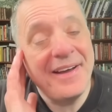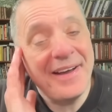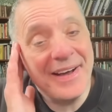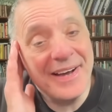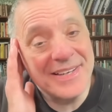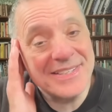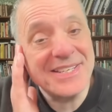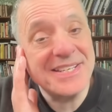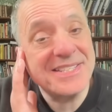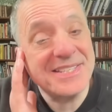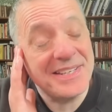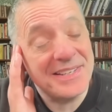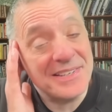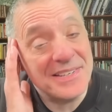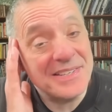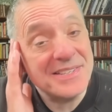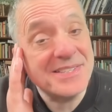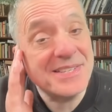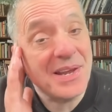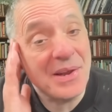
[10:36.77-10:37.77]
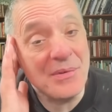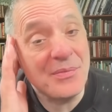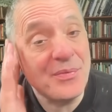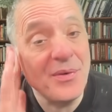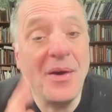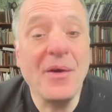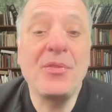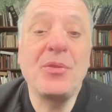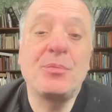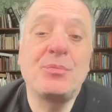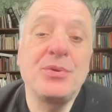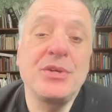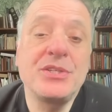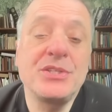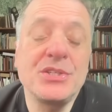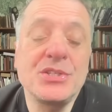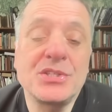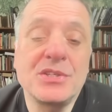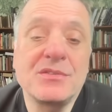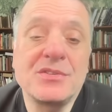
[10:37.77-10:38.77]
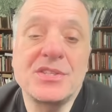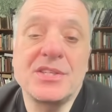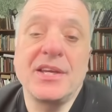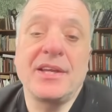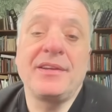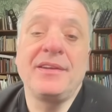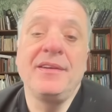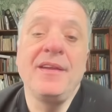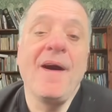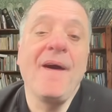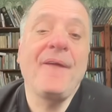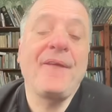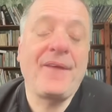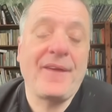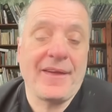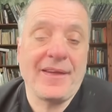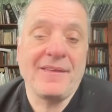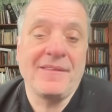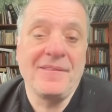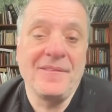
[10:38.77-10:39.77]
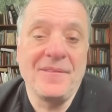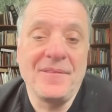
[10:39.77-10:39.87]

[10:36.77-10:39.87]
As I said, so far the British have said nothing.